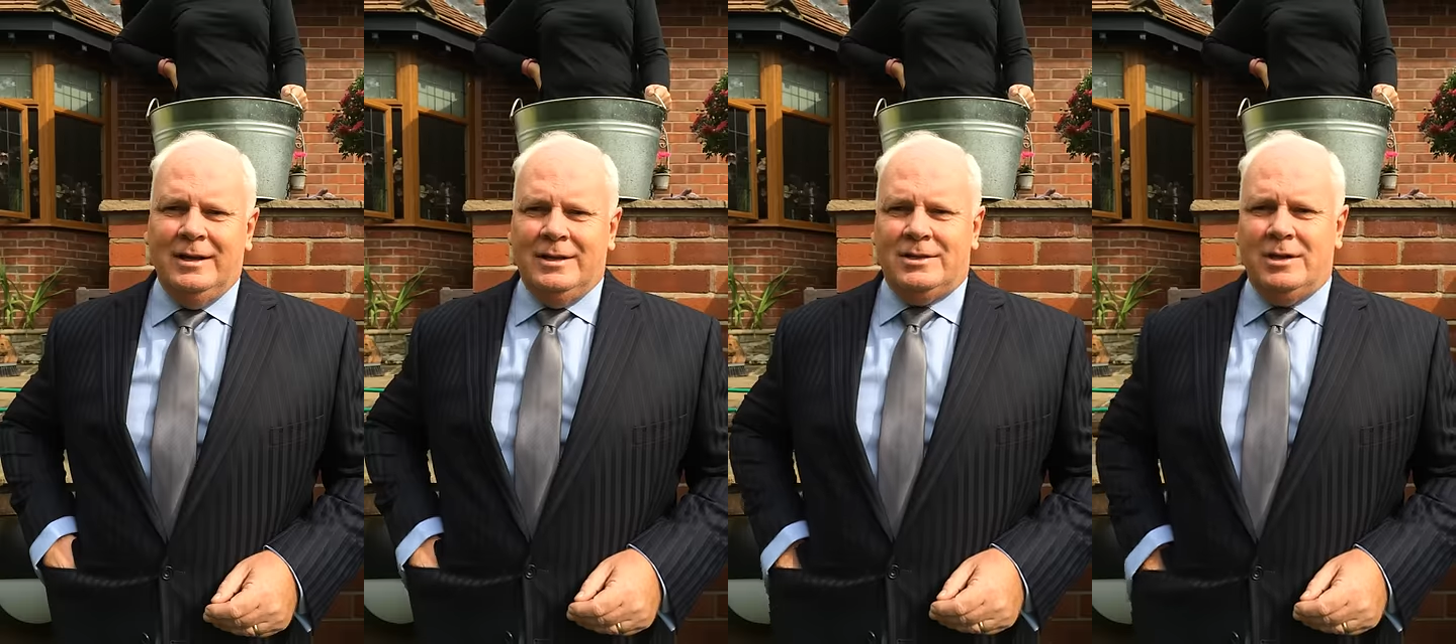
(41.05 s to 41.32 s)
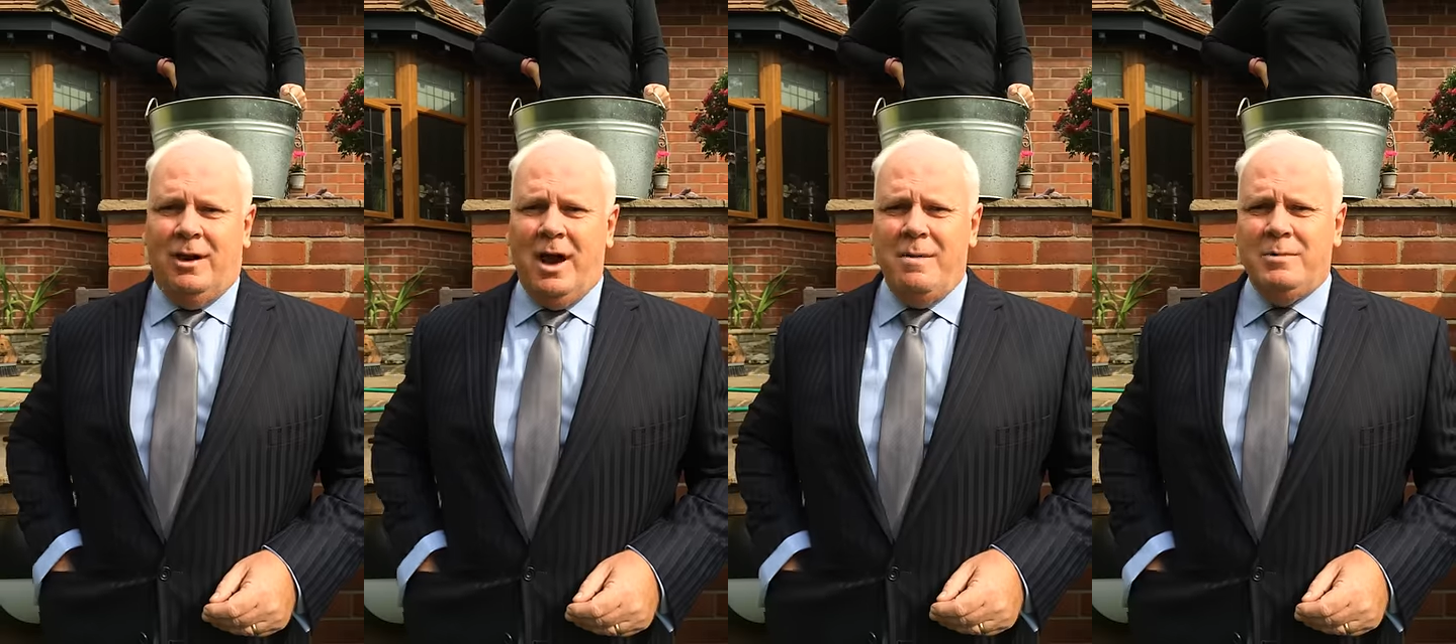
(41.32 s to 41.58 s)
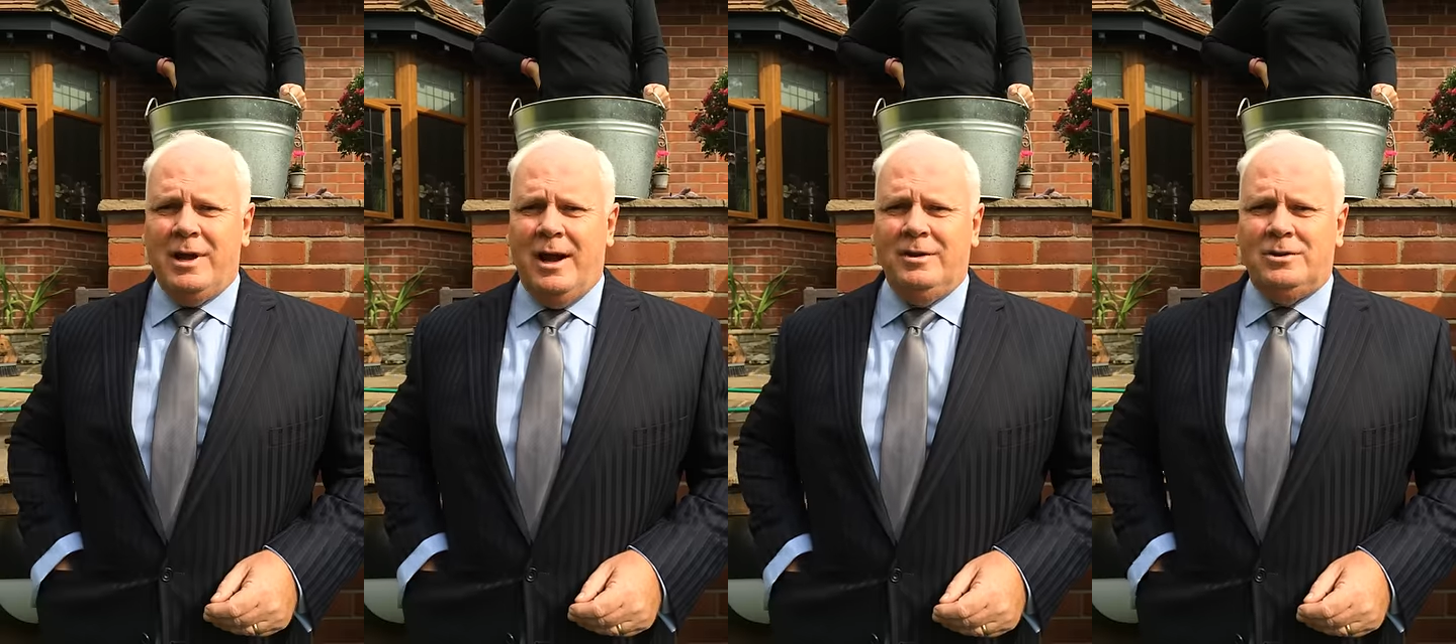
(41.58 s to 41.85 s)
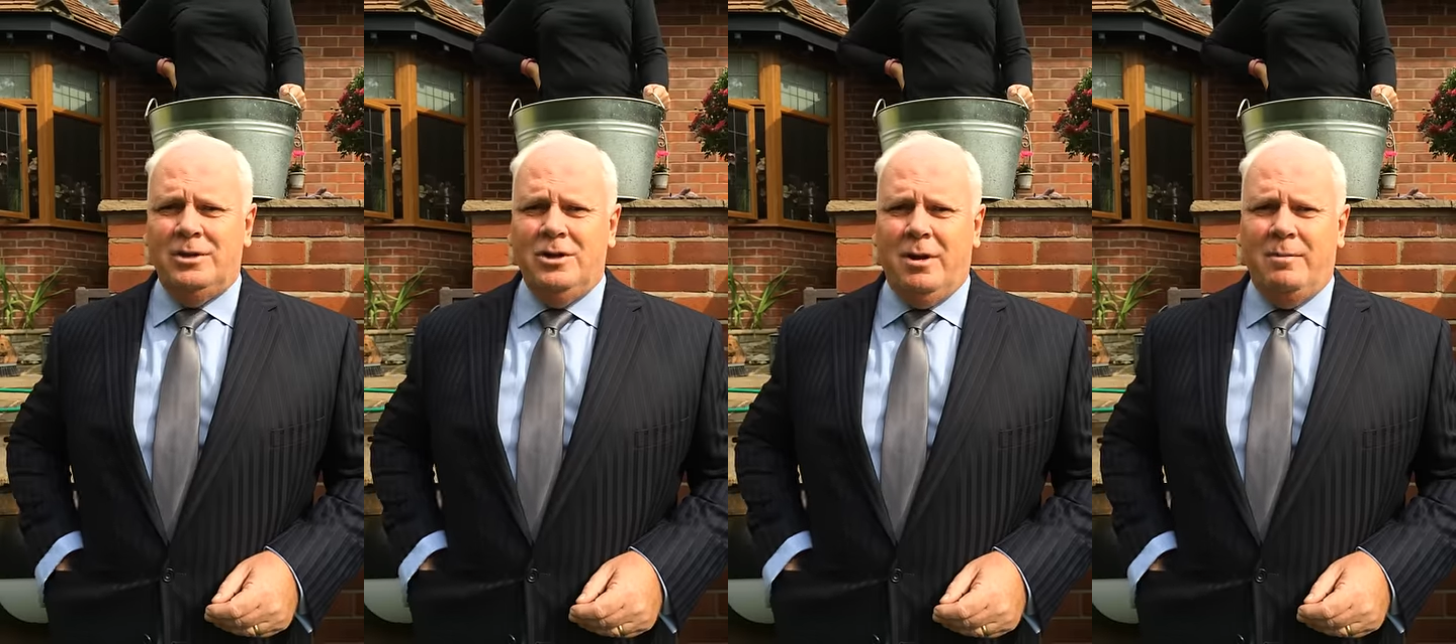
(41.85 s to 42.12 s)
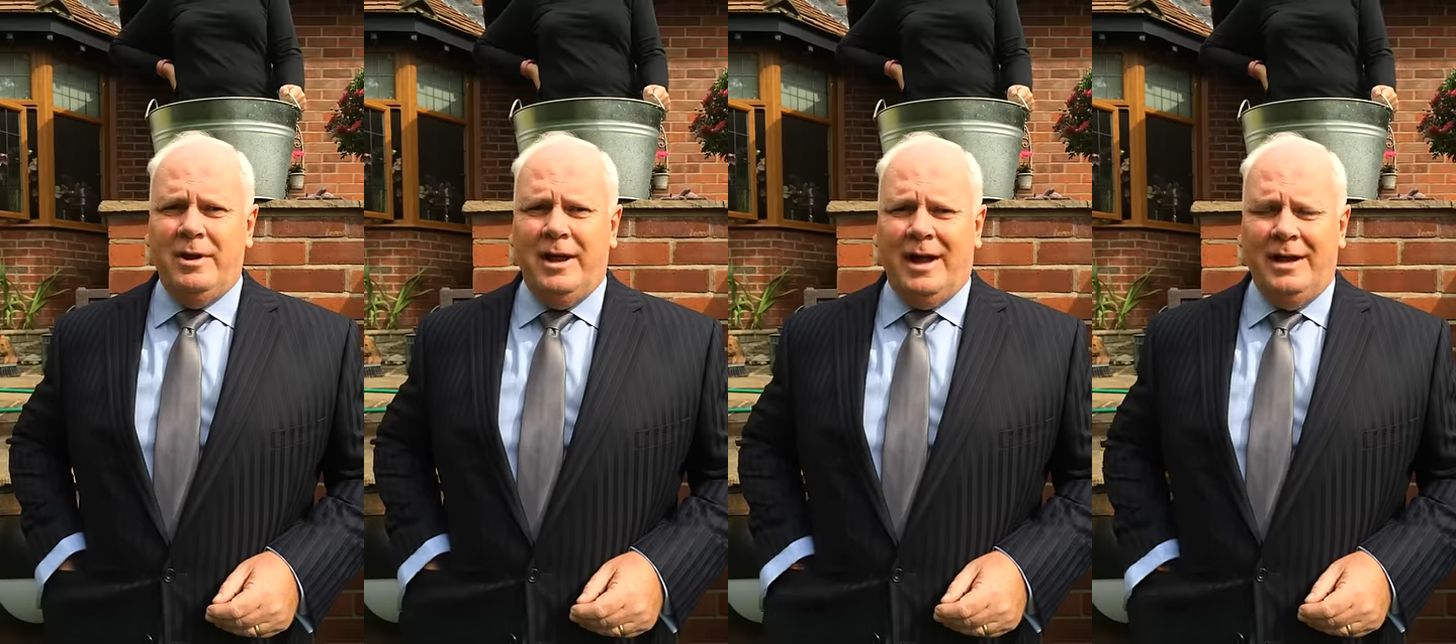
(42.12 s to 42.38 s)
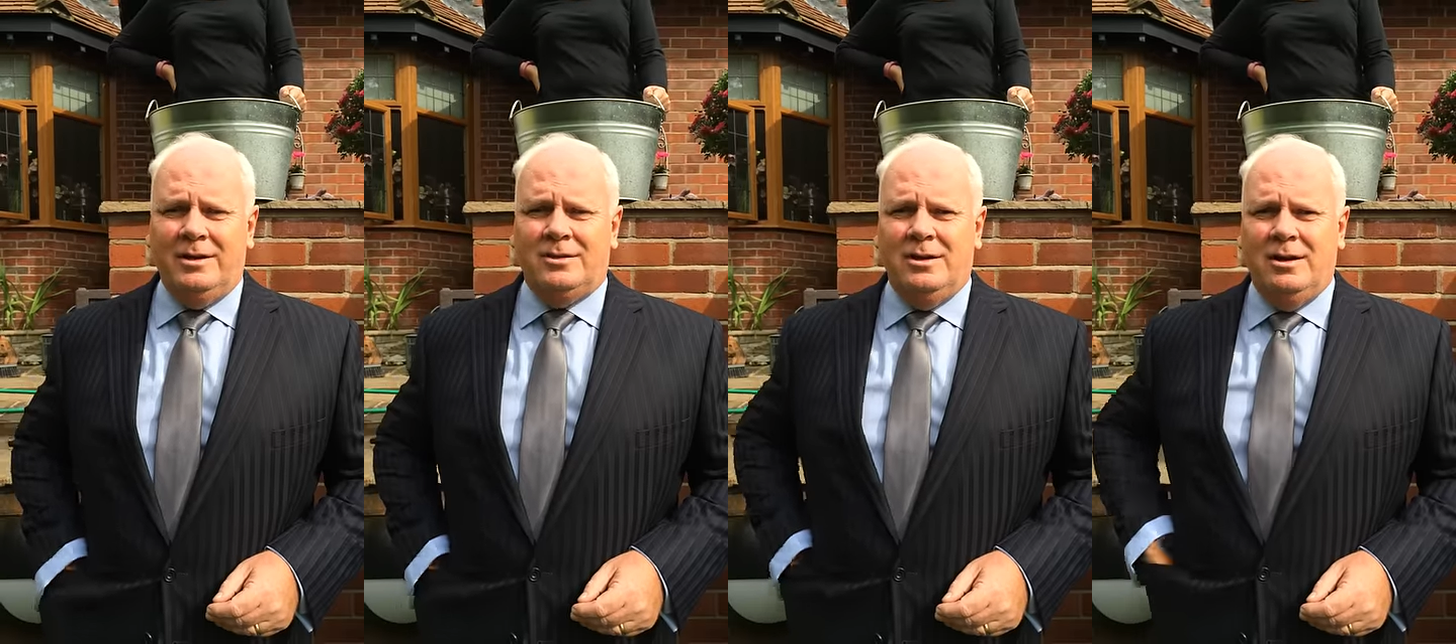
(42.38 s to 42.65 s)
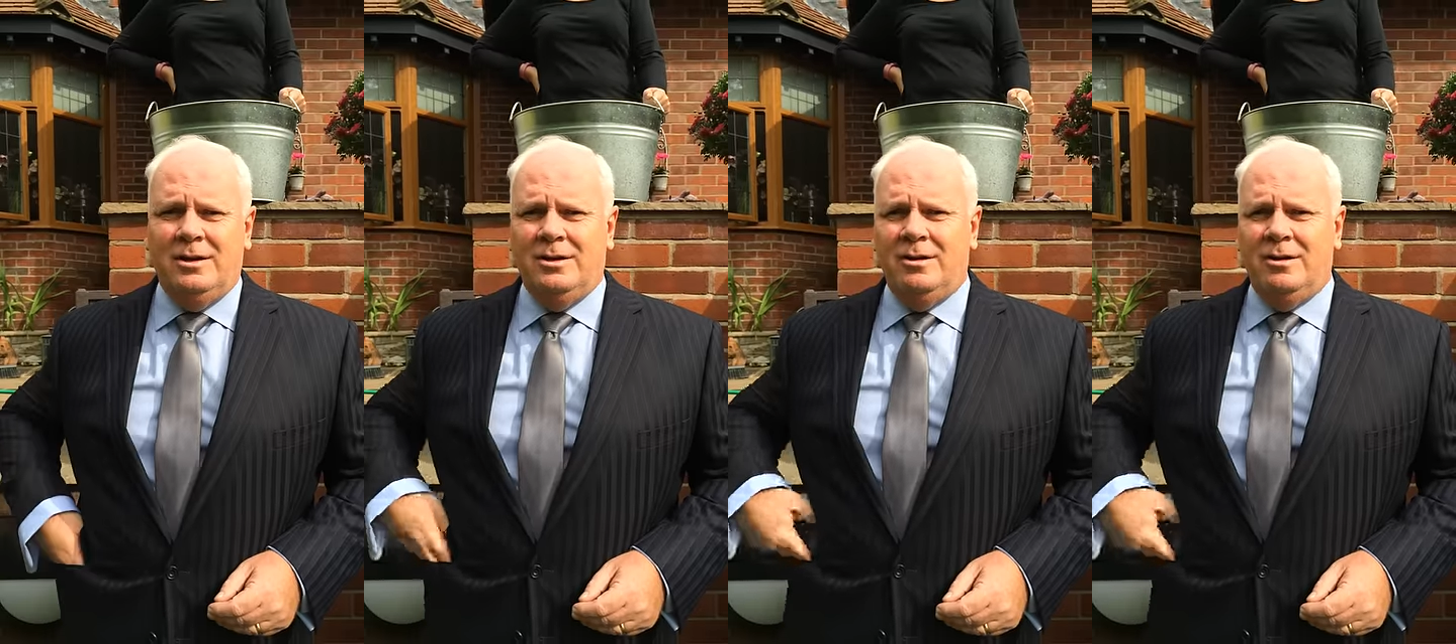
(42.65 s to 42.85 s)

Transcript: So I'm going to nominate